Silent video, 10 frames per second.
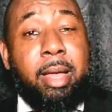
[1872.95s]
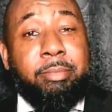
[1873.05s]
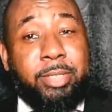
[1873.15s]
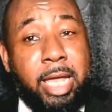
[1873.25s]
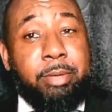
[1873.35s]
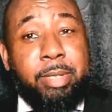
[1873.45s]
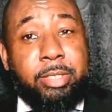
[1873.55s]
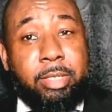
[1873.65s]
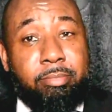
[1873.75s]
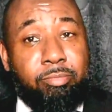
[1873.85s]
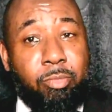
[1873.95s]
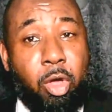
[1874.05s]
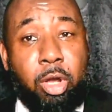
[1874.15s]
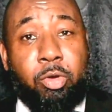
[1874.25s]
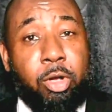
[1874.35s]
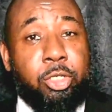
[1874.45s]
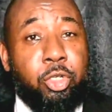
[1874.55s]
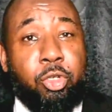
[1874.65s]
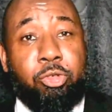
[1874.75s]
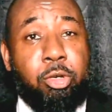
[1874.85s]
segments all across your
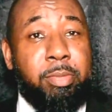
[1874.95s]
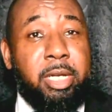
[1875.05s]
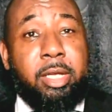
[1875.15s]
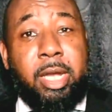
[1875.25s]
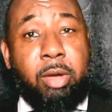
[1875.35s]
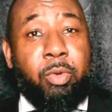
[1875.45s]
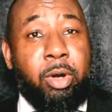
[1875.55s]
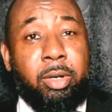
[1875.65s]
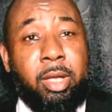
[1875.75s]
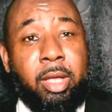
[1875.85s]
social media network.